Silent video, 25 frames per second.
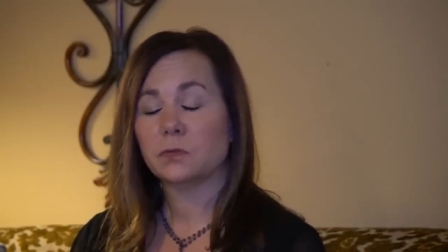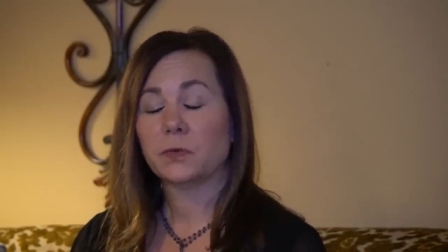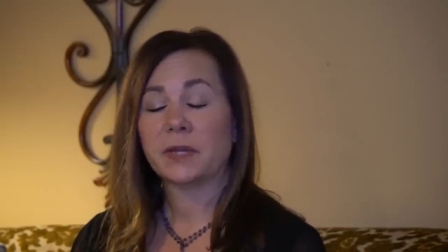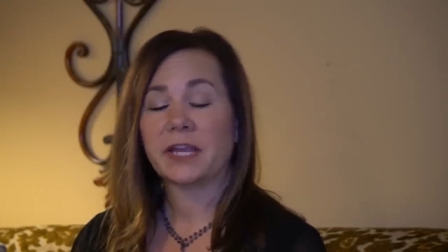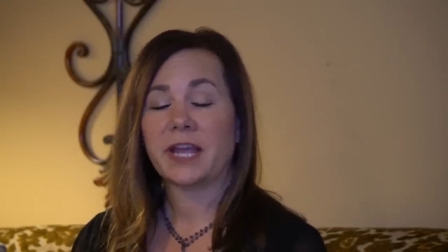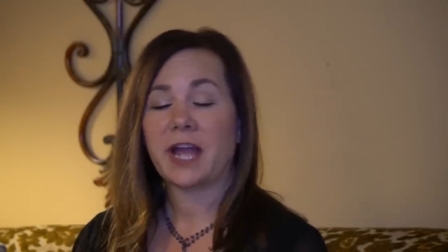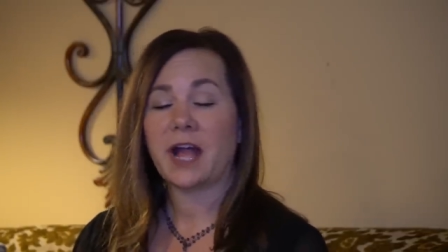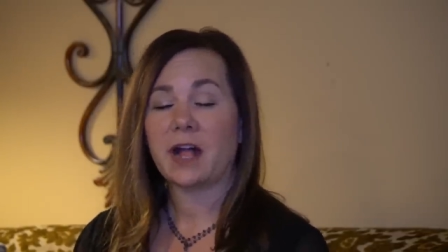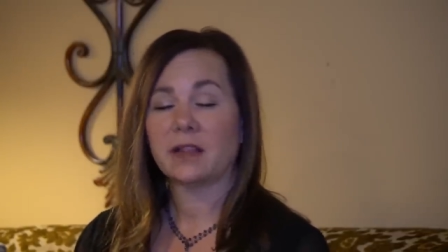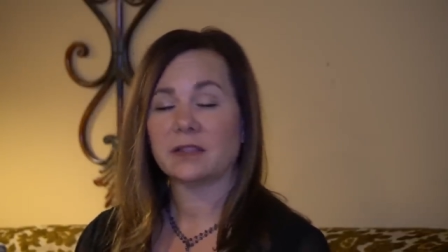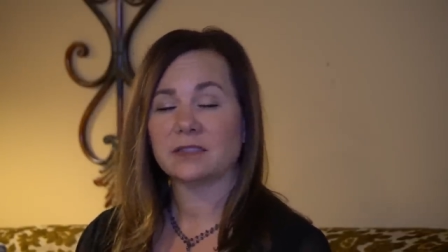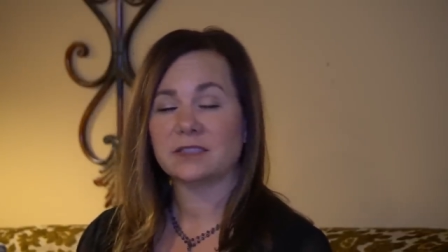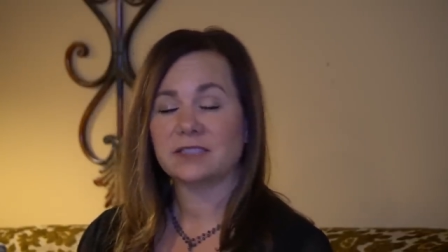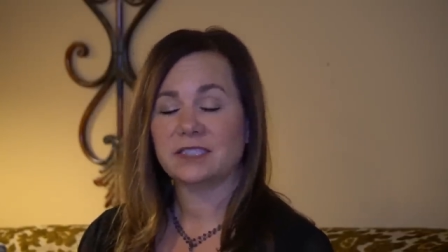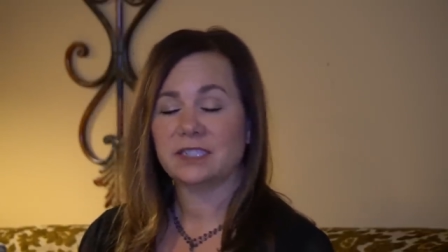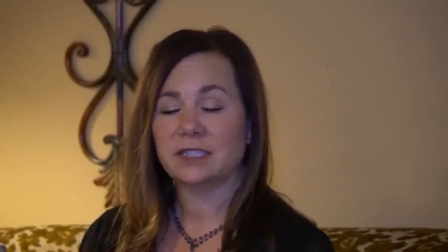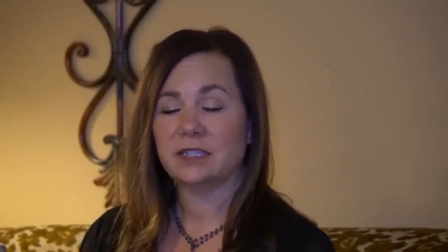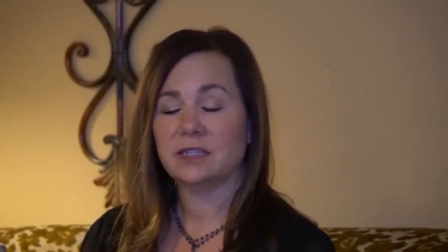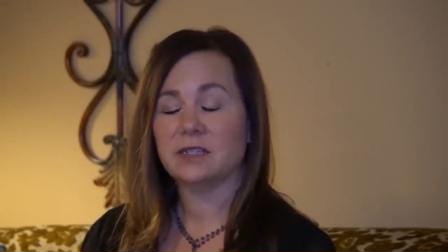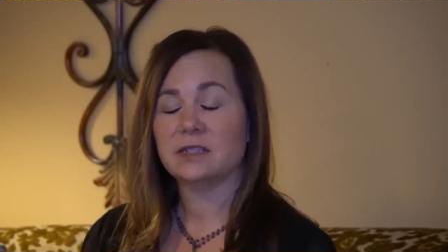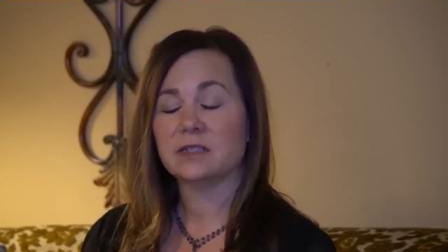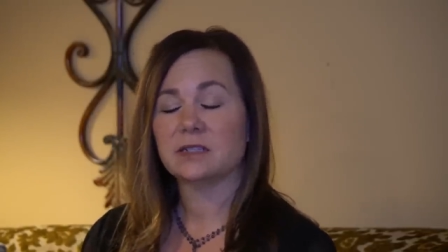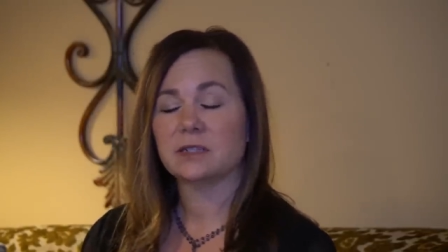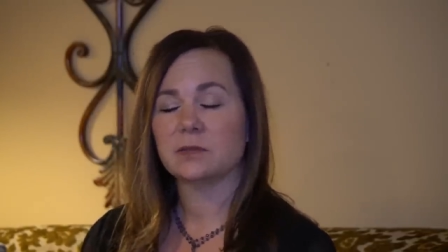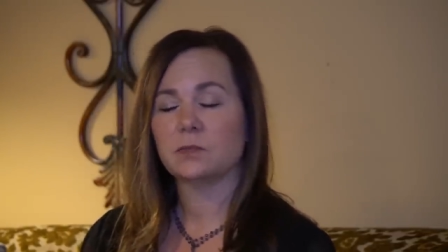
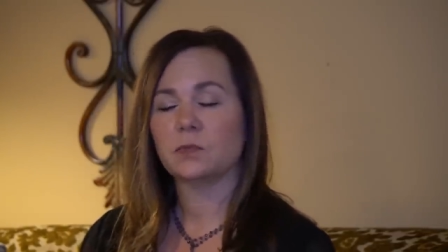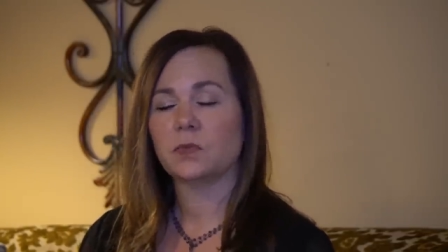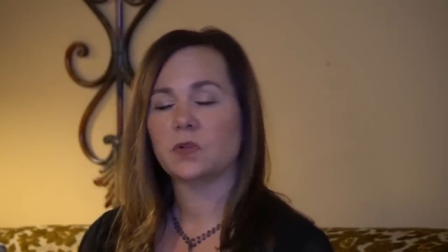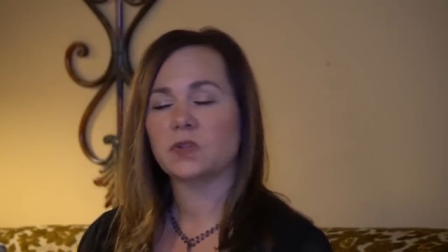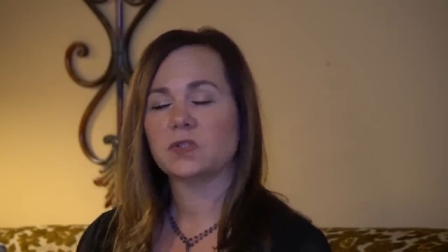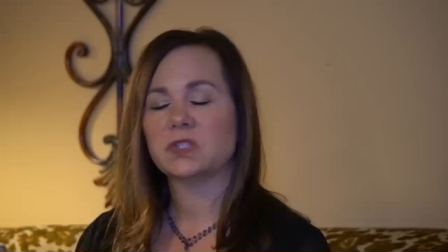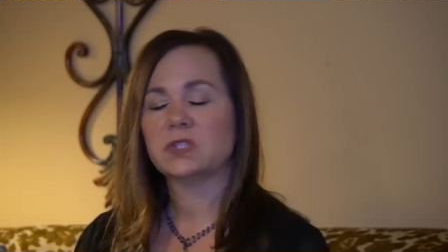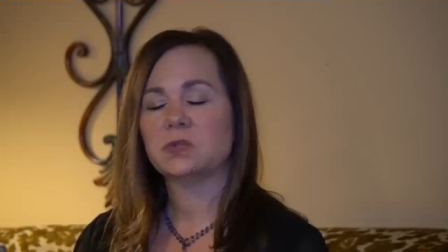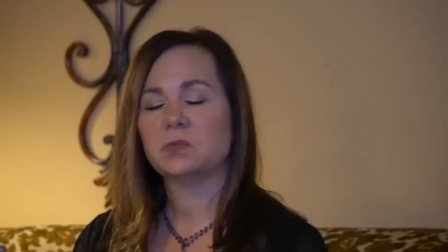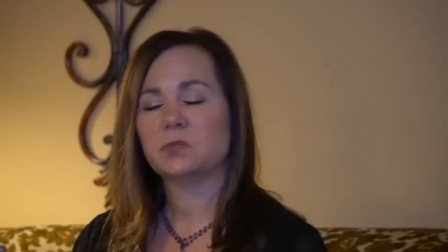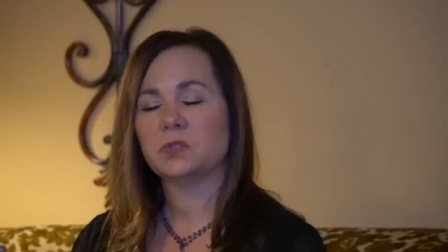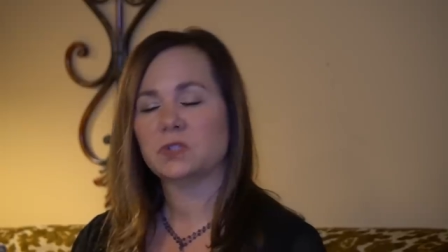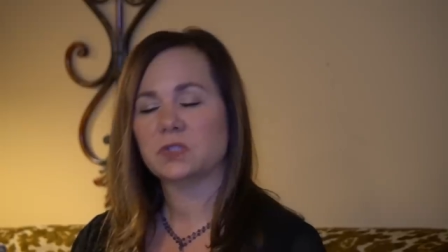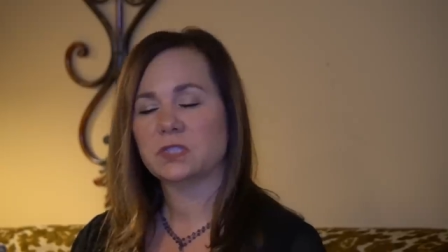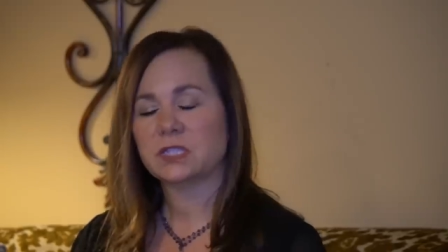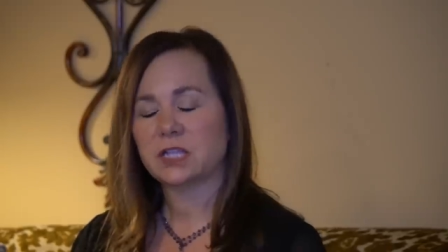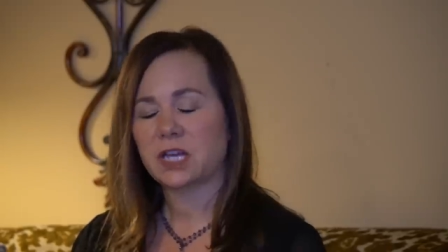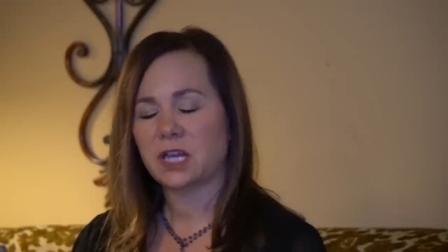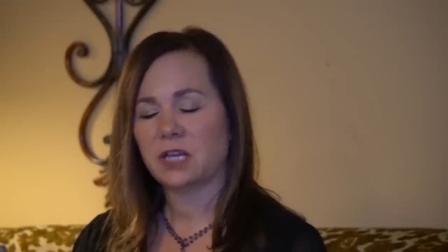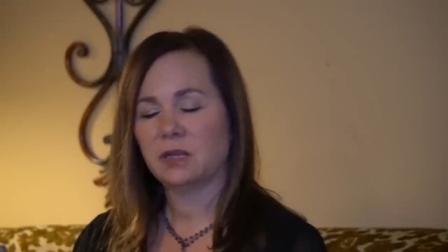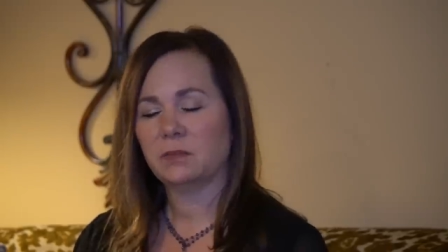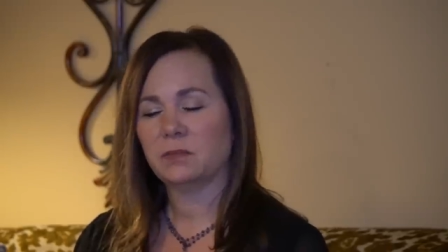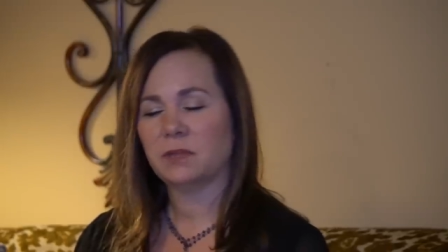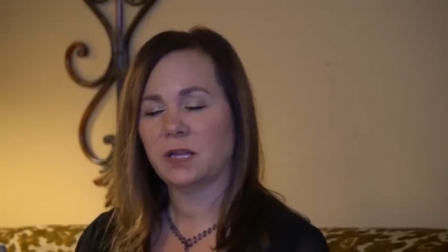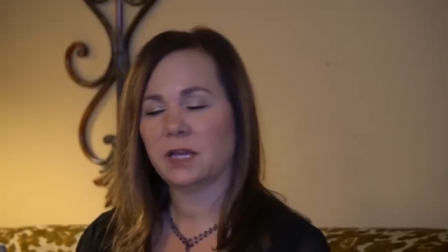realities and multiple
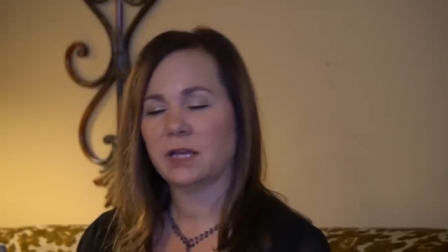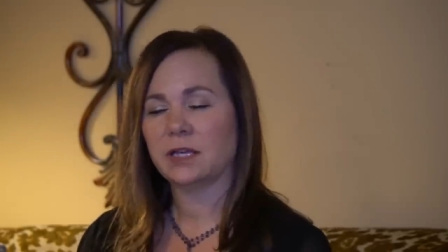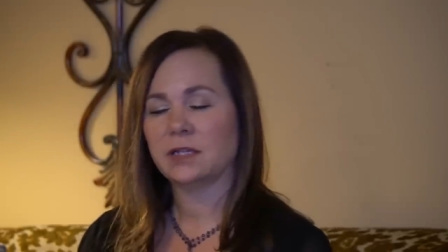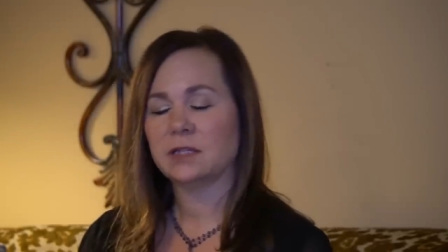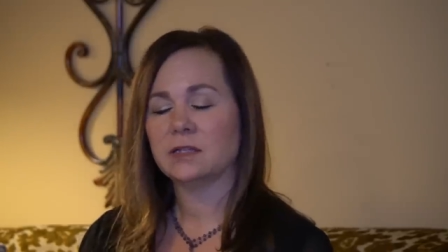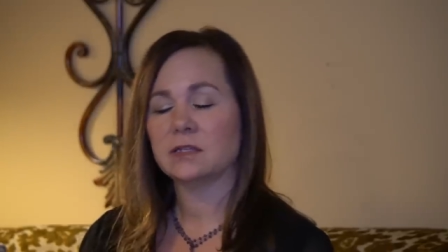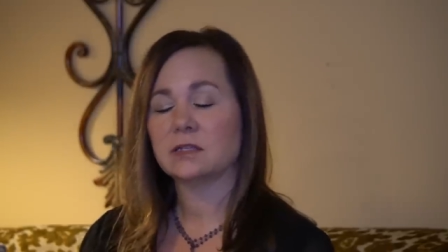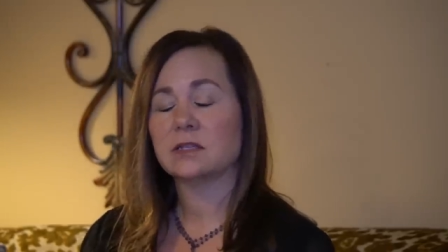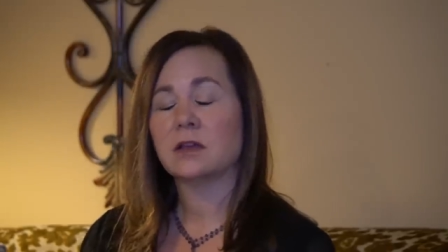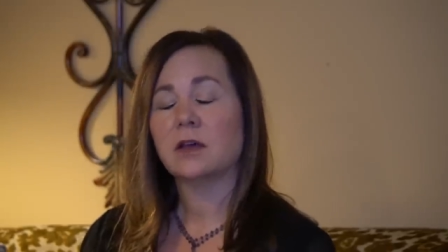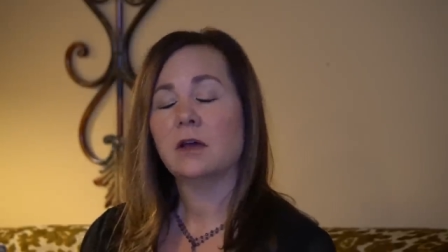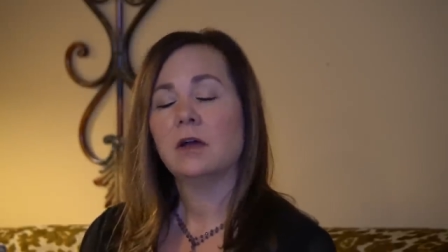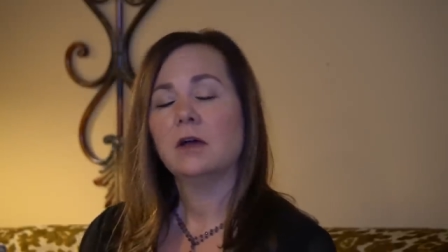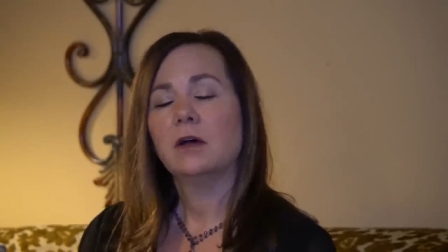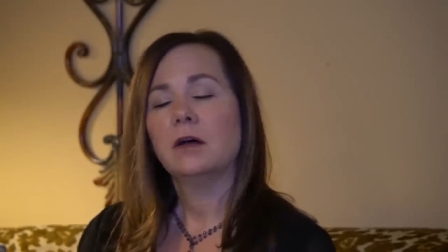timelines